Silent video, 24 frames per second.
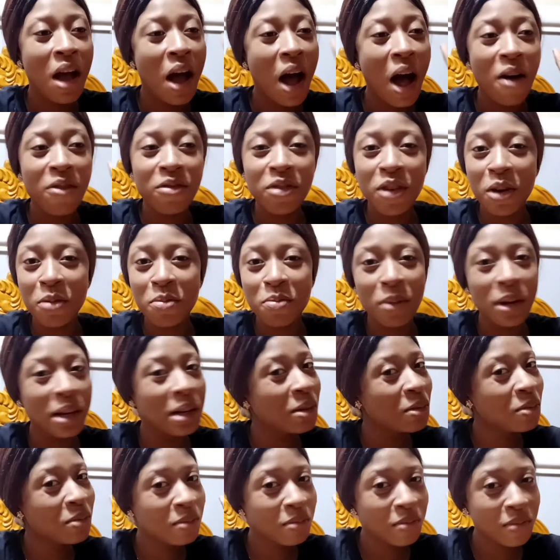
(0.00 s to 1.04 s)
I've not
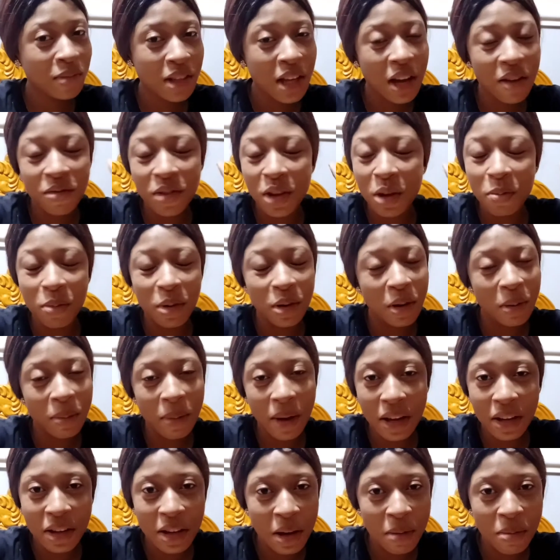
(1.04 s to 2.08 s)
been on
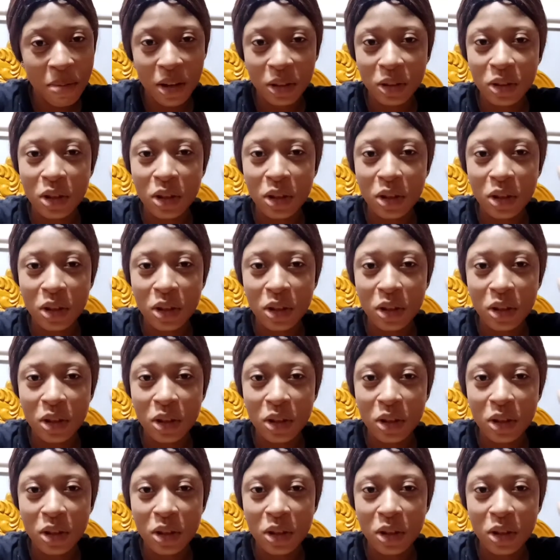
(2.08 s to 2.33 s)
my camera